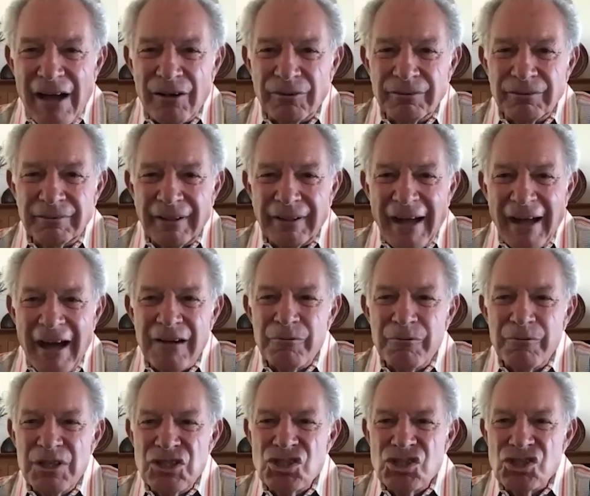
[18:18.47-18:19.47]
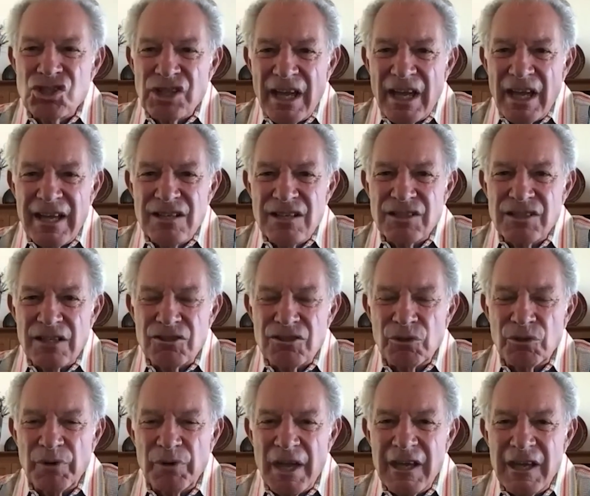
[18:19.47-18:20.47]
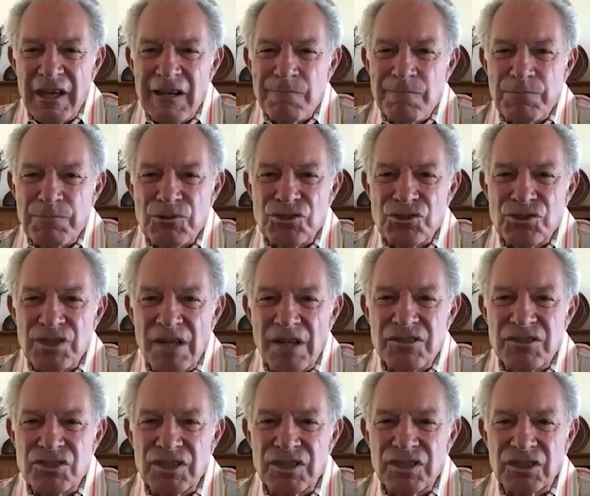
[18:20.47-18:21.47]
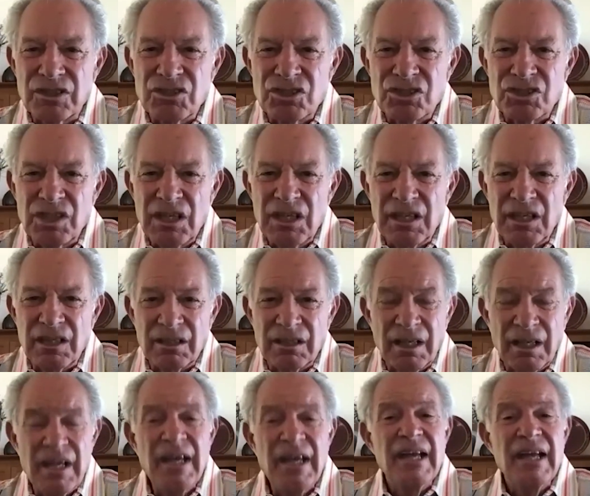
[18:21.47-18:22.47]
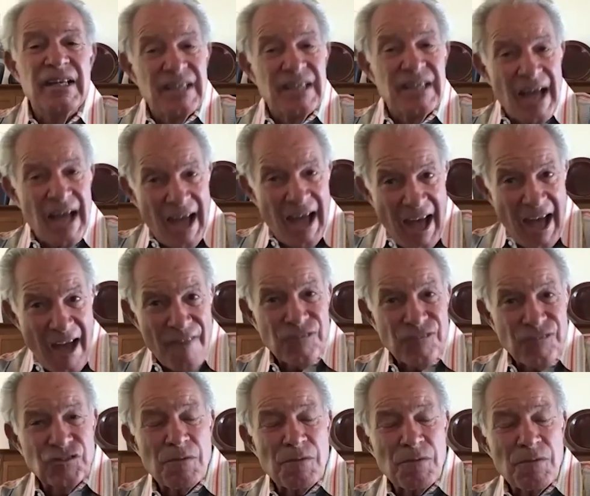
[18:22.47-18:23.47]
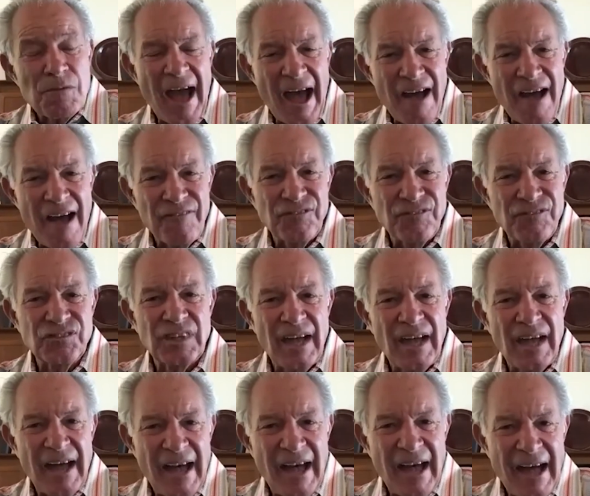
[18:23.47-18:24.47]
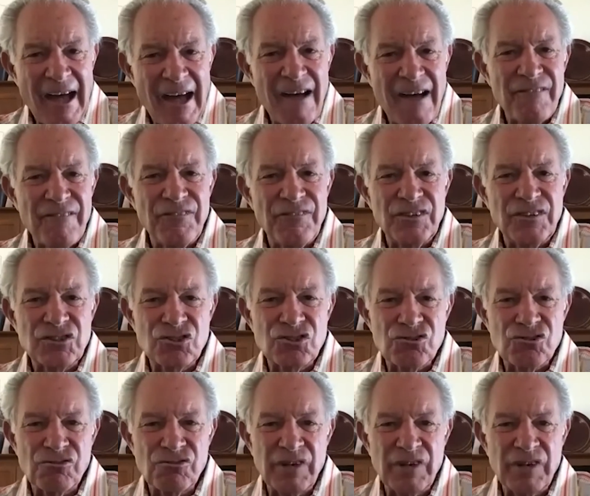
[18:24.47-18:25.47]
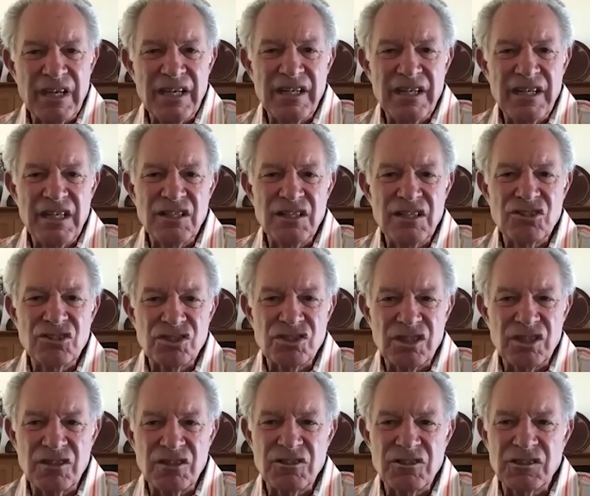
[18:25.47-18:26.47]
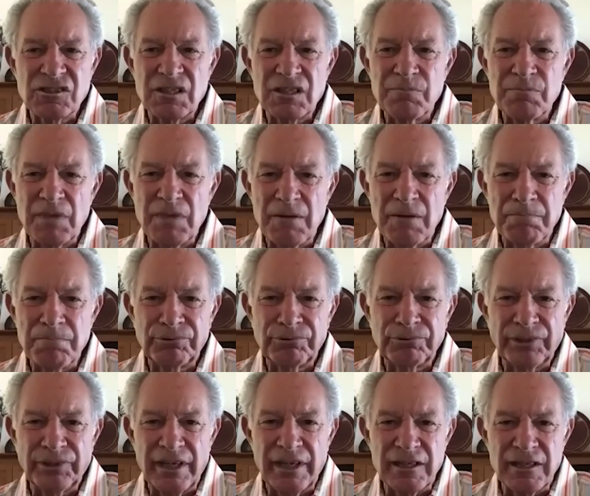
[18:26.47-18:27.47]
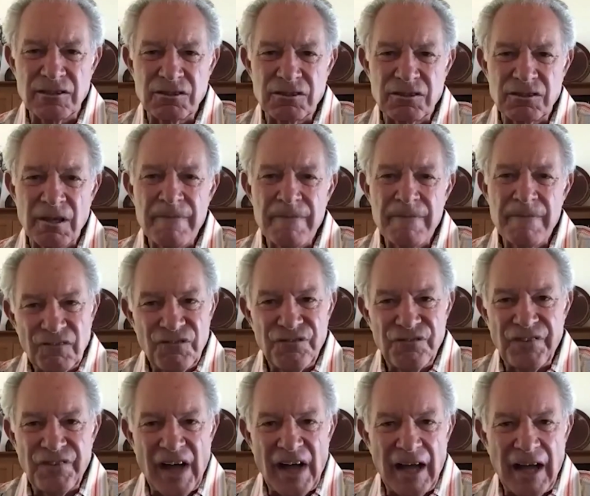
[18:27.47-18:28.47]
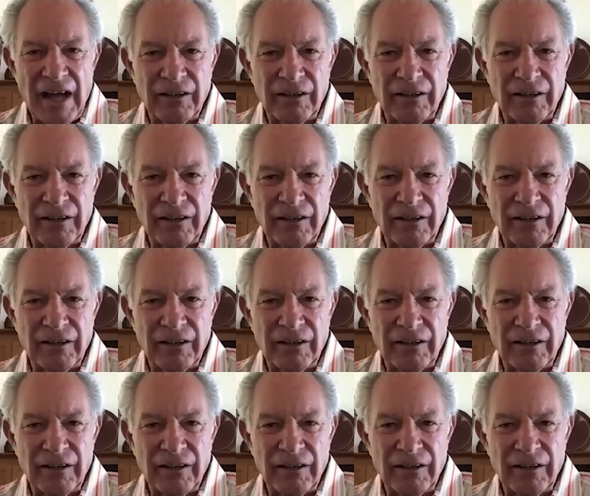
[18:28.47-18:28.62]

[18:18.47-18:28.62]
How do we change it so 80% succeed? You have to paint by numbers. You have to have a training system in place, basically, that they can follow.